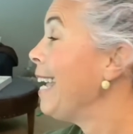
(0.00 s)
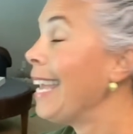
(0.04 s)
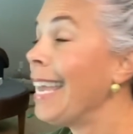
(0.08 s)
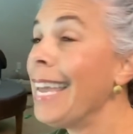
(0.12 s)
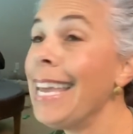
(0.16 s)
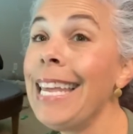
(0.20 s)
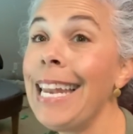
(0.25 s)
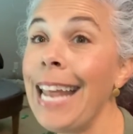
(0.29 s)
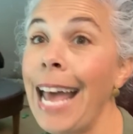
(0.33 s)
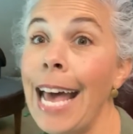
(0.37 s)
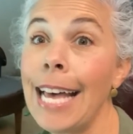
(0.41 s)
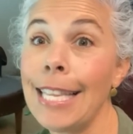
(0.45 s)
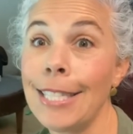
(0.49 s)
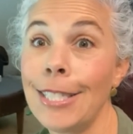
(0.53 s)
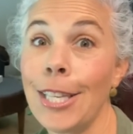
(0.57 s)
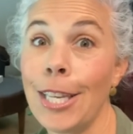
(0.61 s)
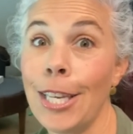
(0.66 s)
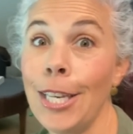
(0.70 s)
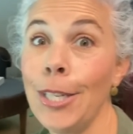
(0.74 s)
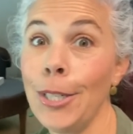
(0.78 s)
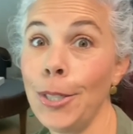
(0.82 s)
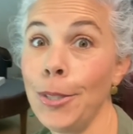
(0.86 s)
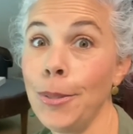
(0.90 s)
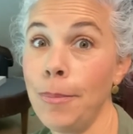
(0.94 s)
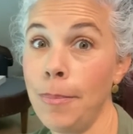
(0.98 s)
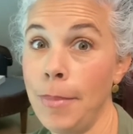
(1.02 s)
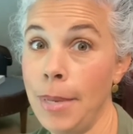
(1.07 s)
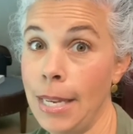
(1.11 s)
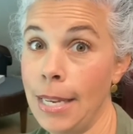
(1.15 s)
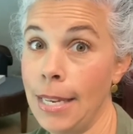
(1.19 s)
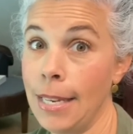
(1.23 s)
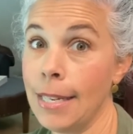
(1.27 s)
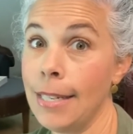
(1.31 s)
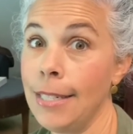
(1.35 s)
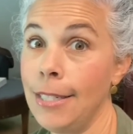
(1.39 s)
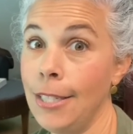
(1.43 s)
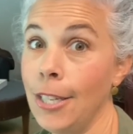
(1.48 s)
It has killed
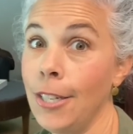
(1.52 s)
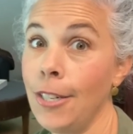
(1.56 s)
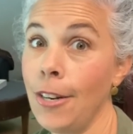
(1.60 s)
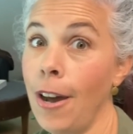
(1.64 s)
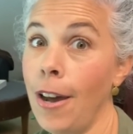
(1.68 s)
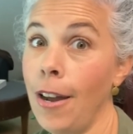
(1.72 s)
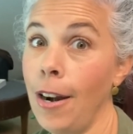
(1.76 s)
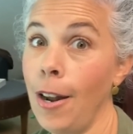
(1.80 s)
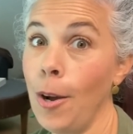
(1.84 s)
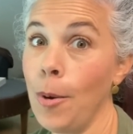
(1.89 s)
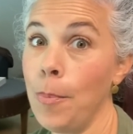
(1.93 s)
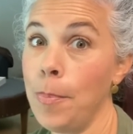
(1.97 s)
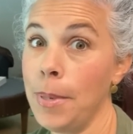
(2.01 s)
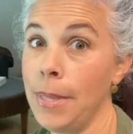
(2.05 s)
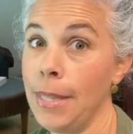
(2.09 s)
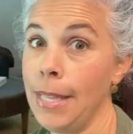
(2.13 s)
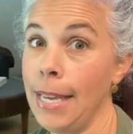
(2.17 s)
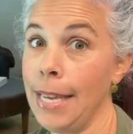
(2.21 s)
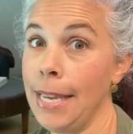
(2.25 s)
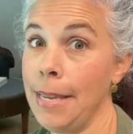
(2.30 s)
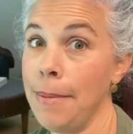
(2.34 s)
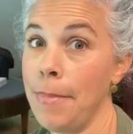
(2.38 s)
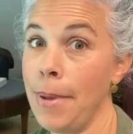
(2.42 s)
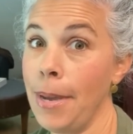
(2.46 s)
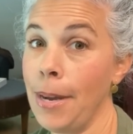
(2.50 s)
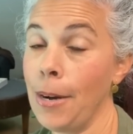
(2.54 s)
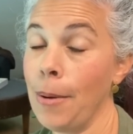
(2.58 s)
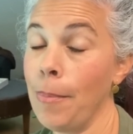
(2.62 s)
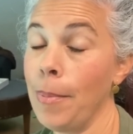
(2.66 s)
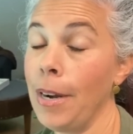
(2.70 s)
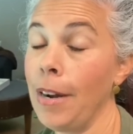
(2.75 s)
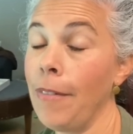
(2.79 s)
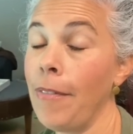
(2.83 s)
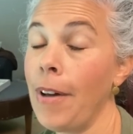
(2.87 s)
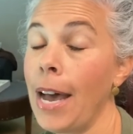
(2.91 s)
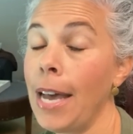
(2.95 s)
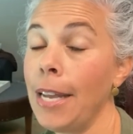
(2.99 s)
me to not open the email, but
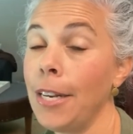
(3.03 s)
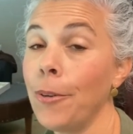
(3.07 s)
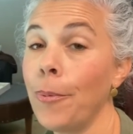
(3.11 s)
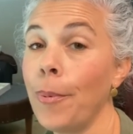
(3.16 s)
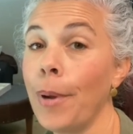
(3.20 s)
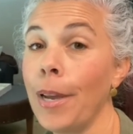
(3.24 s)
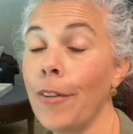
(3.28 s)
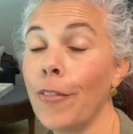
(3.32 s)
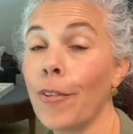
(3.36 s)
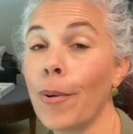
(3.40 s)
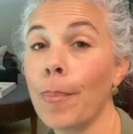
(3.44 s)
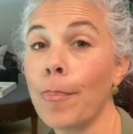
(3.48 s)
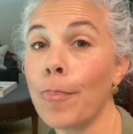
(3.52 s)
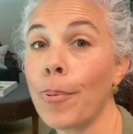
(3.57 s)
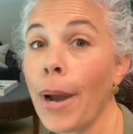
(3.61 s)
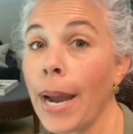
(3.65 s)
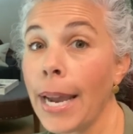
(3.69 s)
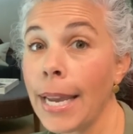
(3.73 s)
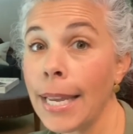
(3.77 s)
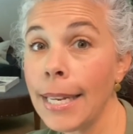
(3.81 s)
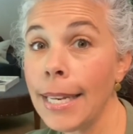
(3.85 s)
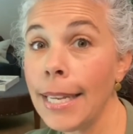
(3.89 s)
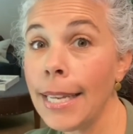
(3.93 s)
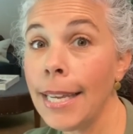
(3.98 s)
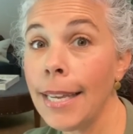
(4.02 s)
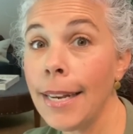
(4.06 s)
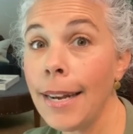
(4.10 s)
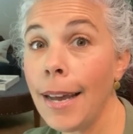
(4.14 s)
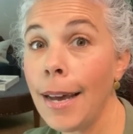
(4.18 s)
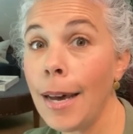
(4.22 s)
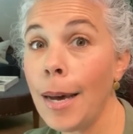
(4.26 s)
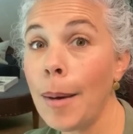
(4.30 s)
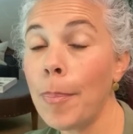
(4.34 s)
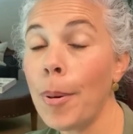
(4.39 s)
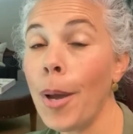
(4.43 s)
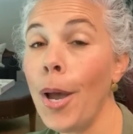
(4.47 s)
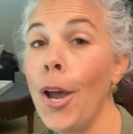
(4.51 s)
I've had to wait for Brecken to get
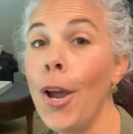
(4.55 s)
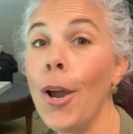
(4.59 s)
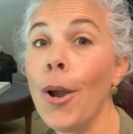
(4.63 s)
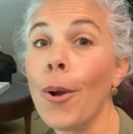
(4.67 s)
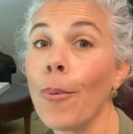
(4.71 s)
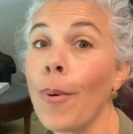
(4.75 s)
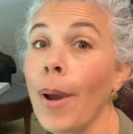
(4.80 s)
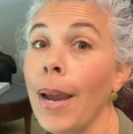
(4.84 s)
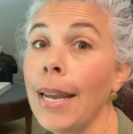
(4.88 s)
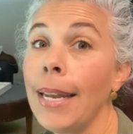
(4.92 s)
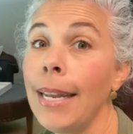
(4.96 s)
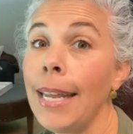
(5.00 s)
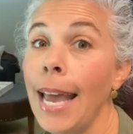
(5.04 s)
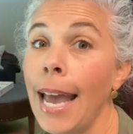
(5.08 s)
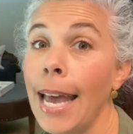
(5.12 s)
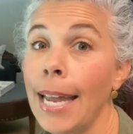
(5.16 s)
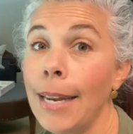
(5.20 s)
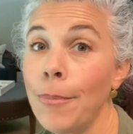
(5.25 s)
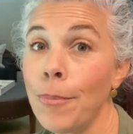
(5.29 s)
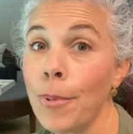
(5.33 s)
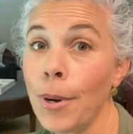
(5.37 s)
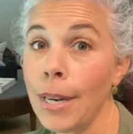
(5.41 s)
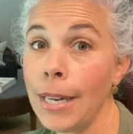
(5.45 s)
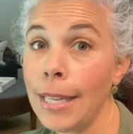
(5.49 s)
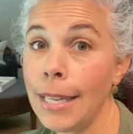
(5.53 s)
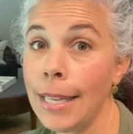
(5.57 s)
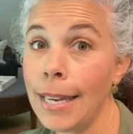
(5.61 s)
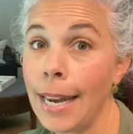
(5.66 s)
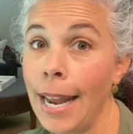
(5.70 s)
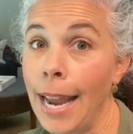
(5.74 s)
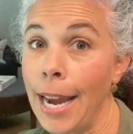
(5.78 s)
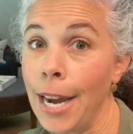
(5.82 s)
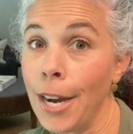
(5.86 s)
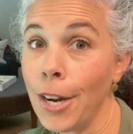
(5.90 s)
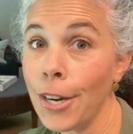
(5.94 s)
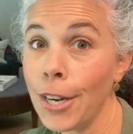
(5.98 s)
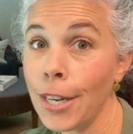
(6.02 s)
up. Randy had to run and get a
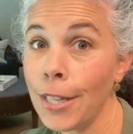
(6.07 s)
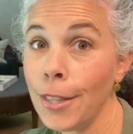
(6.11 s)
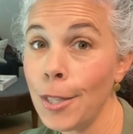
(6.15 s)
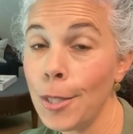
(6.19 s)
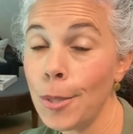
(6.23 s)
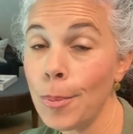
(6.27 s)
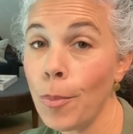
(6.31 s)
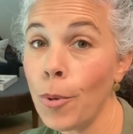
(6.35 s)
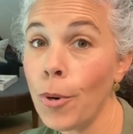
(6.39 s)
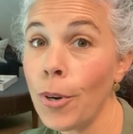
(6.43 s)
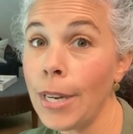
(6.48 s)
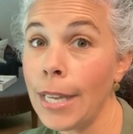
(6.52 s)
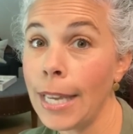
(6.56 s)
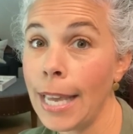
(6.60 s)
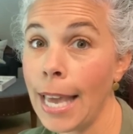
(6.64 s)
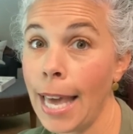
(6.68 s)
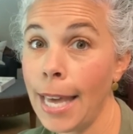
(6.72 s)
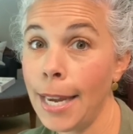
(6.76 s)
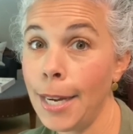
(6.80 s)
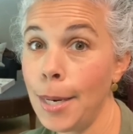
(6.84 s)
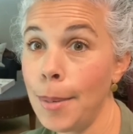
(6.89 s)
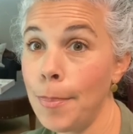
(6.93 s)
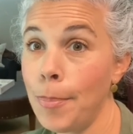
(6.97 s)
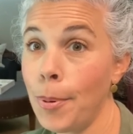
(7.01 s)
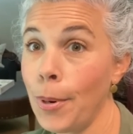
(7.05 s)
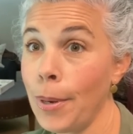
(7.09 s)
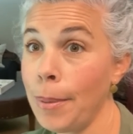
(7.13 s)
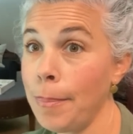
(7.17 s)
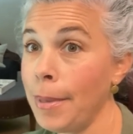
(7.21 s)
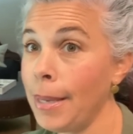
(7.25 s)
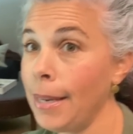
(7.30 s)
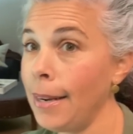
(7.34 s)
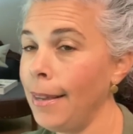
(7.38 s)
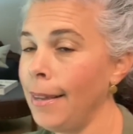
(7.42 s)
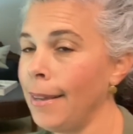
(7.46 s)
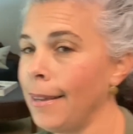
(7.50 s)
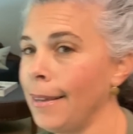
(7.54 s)
haircut this morning. He had an
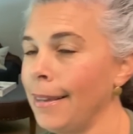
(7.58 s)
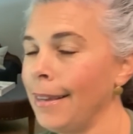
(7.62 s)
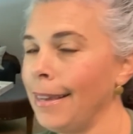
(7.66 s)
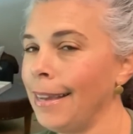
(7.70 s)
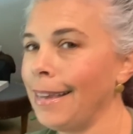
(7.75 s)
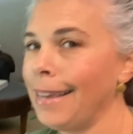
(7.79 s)
appointment. And